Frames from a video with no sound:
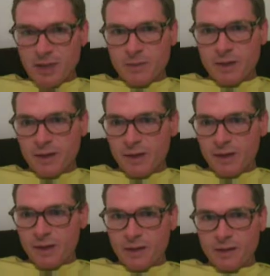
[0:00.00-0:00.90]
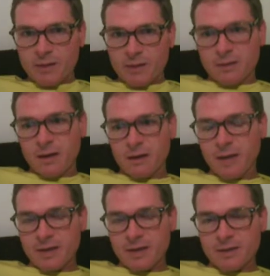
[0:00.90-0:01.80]
Monday are are
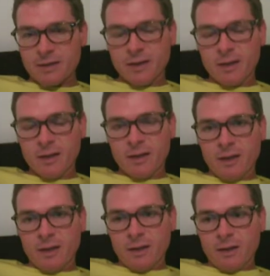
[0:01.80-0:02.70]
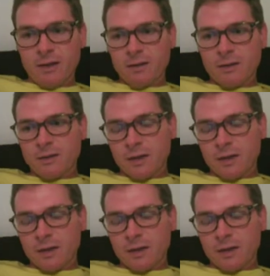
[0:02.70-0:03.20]
faster, you know.